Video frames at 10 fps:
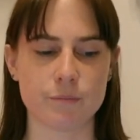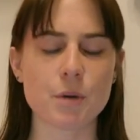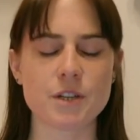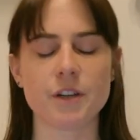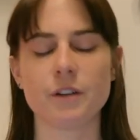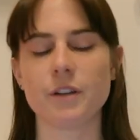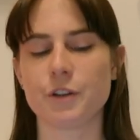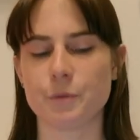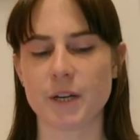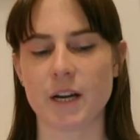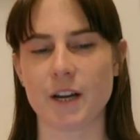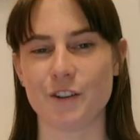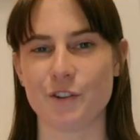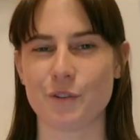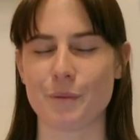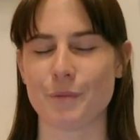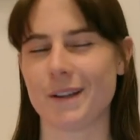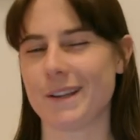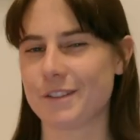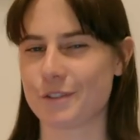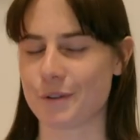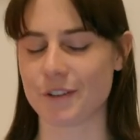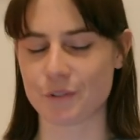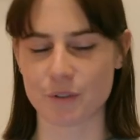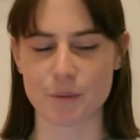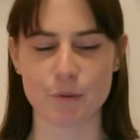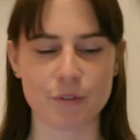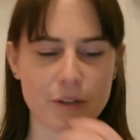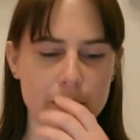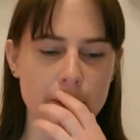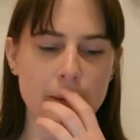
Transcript: budget a little bit higher so I'm not like stressed when I'm over there.